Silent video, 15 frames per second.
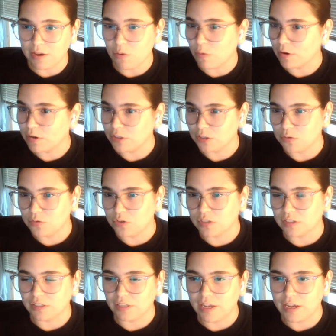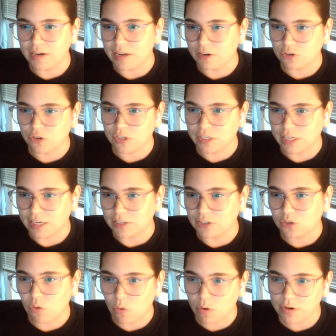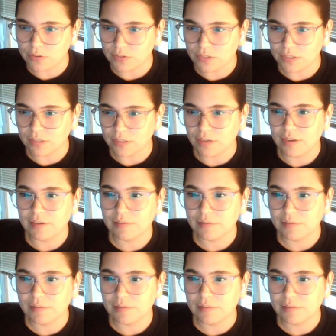or do you just let nature take its course?